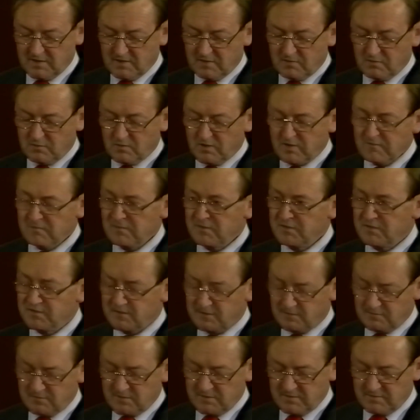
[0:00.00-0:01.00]
One would
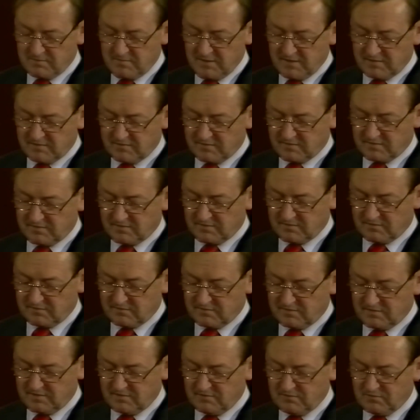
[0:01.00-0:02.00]
think we're masochists
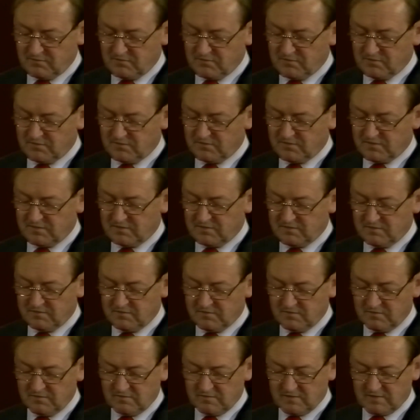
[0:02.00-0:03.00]
in introducing
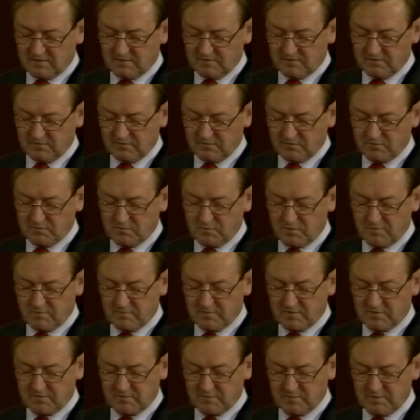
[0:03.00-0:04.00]
disincentives for what
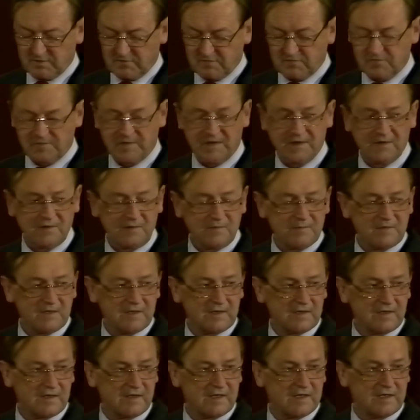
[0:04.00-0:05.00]
must be a
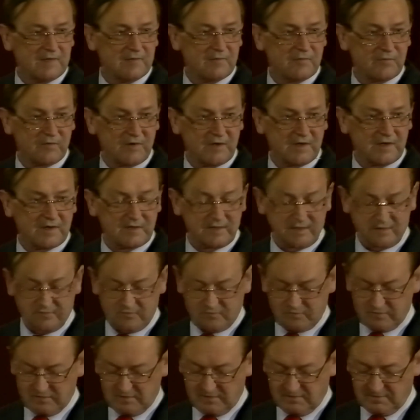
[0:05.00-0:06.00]
fundamental aim for our
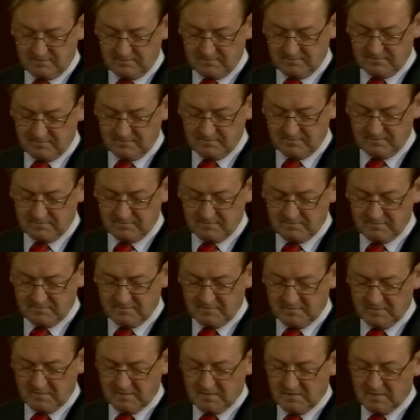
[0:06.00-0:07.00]
country.
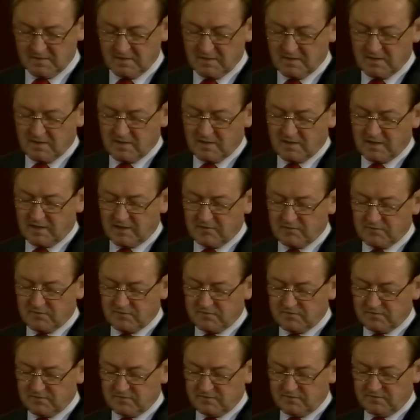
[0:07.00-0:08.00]
I was
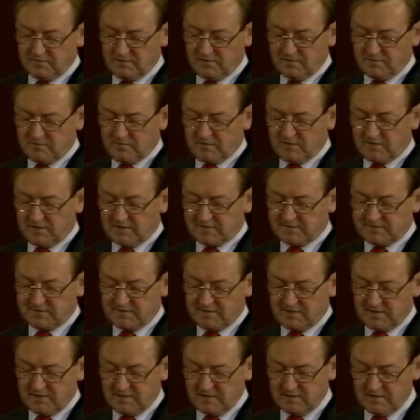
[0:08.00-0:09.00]
disturbed the other
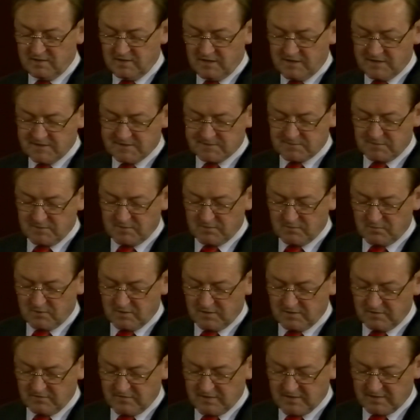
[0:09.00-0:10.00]
day when
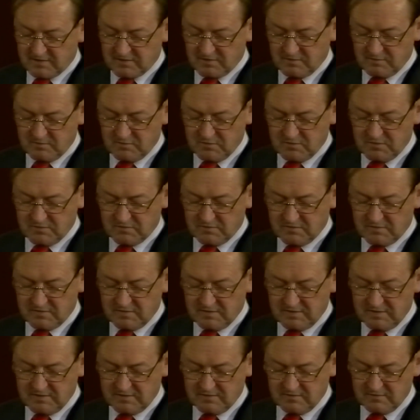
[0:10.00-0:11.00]
one of our community
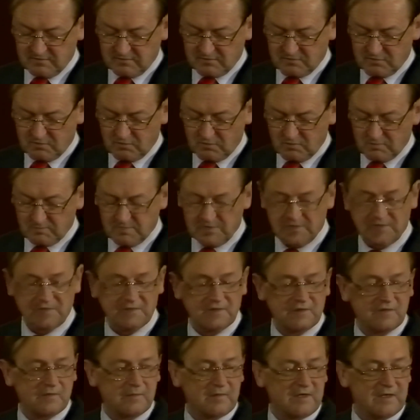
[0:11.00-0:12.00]
leaders called
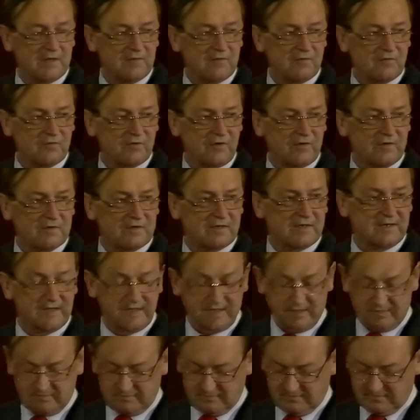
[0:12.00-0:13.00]
businessmen
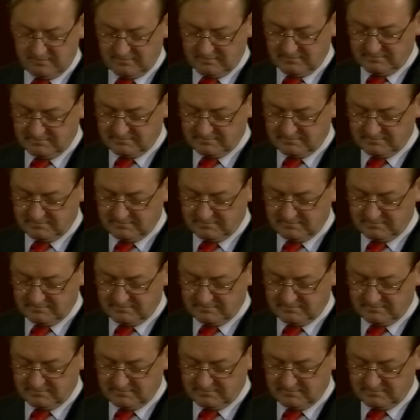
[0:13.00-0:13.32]
troglodytes.